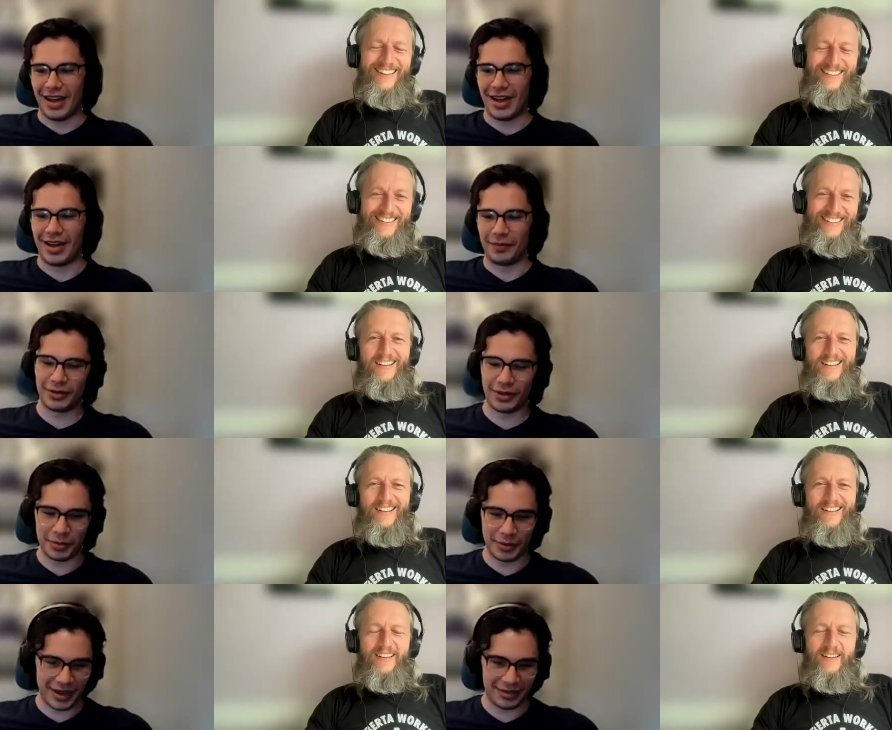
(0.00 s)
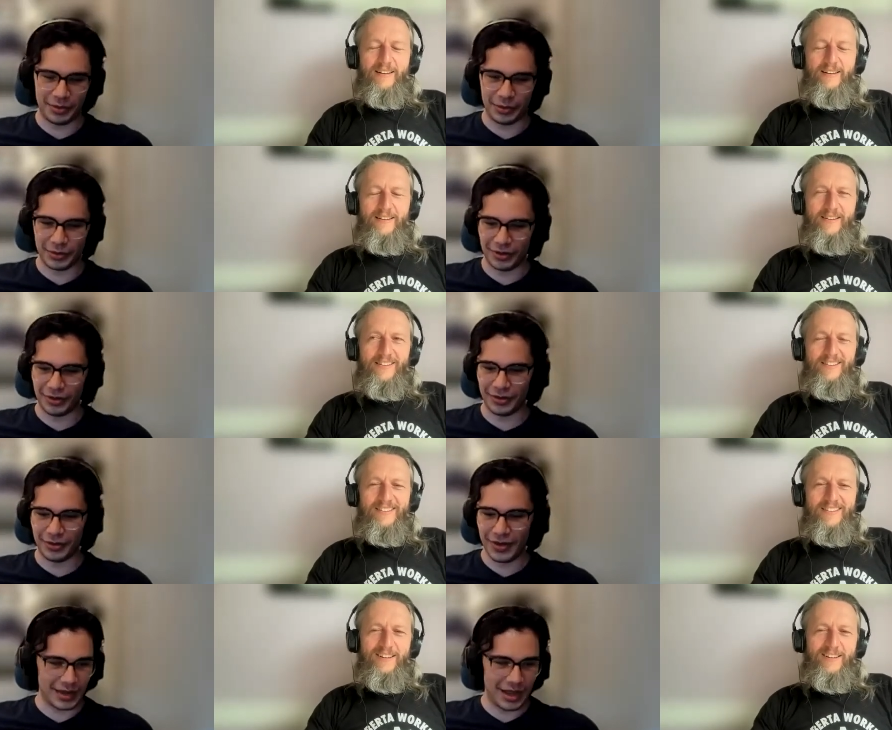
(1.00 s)
Speaker 1: um, government can't tell me what to
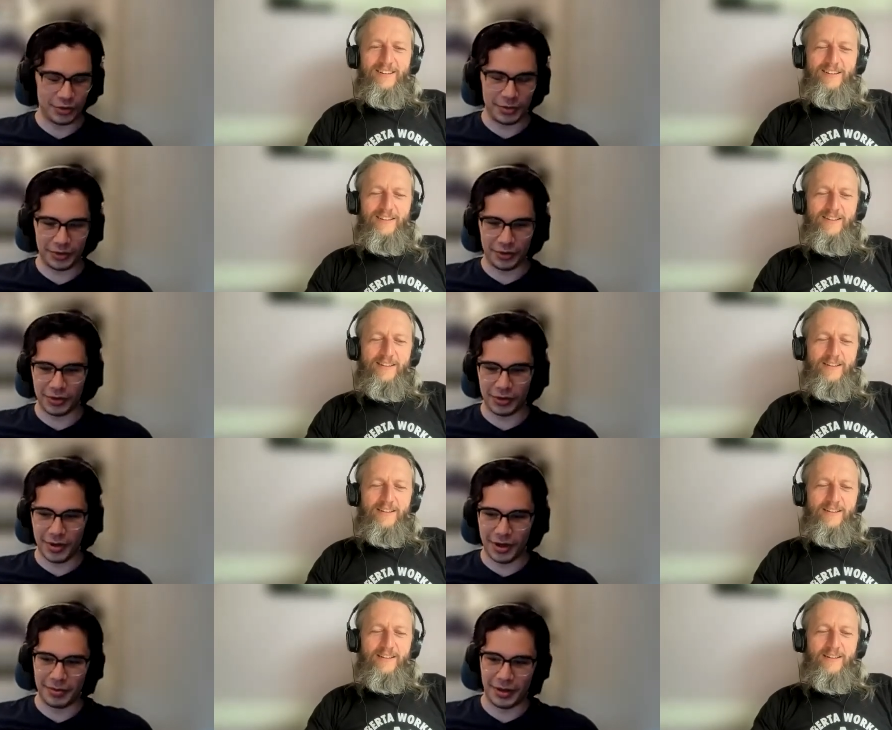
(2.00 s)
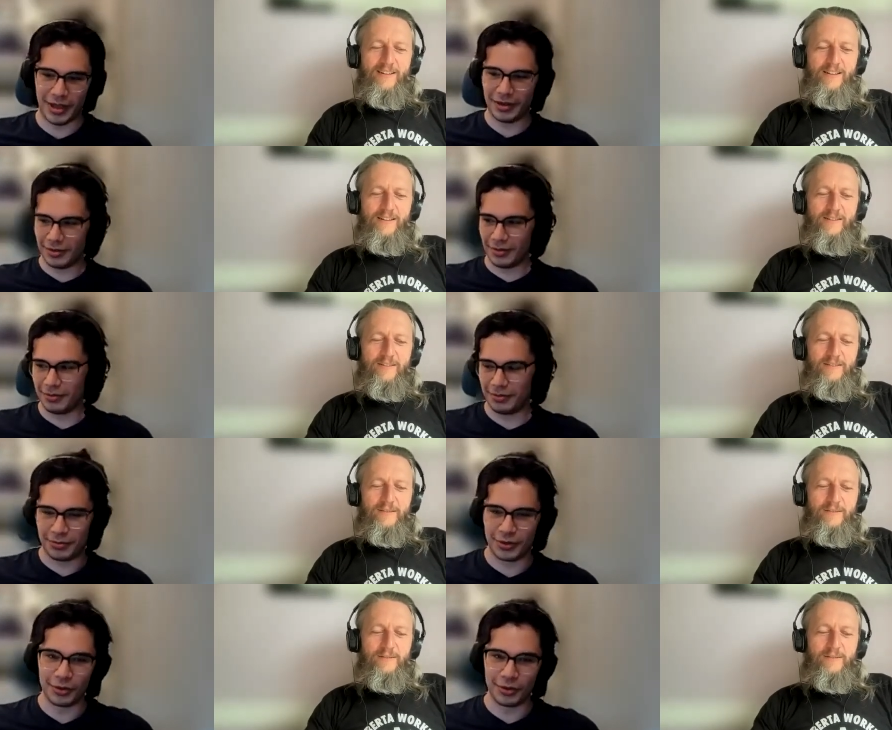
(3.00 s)
do. I should be able to do what I want, but like pro